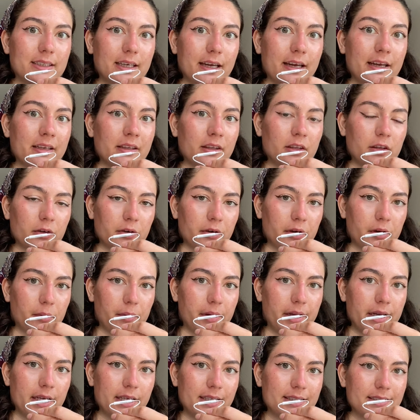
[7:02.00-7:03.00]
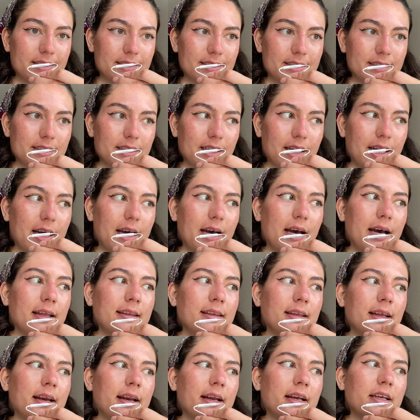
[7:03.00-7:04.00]
in 3 weeks, and
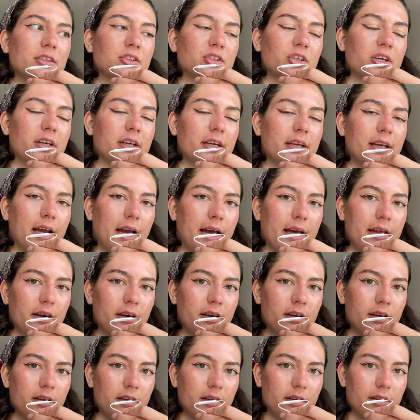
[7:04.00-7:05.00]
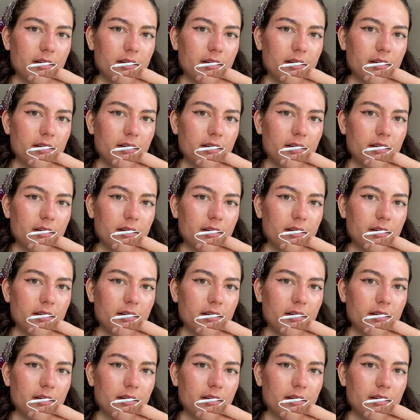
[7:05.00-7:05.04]
then I can start again